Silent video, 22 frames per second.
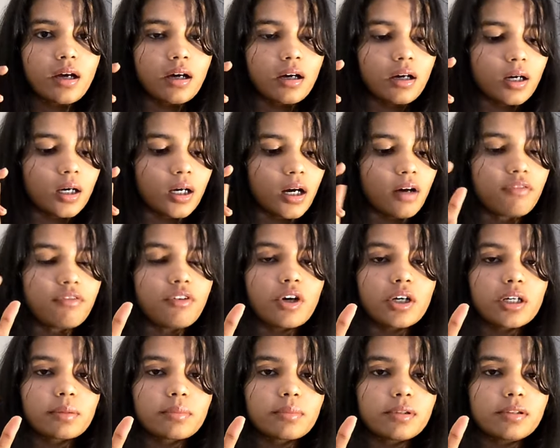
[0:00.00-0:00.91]
uh,
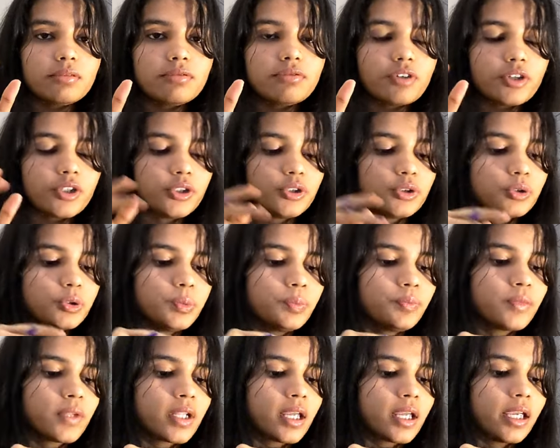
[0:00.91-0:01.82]
affordable for you
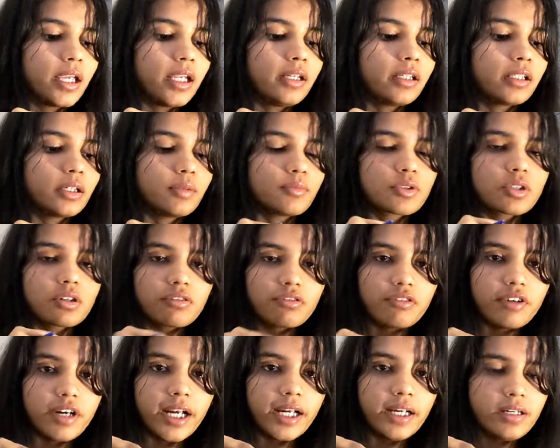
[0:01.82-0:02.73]
in terms
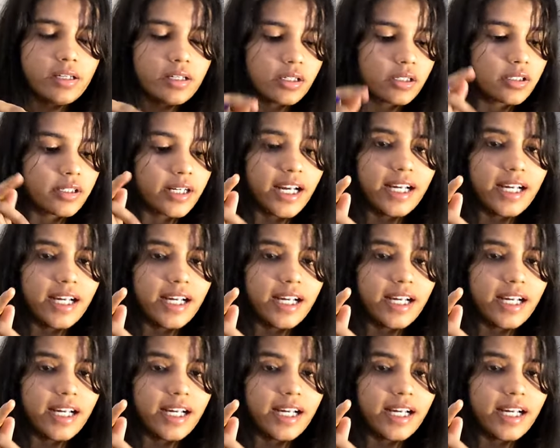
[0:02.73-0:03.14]
of rent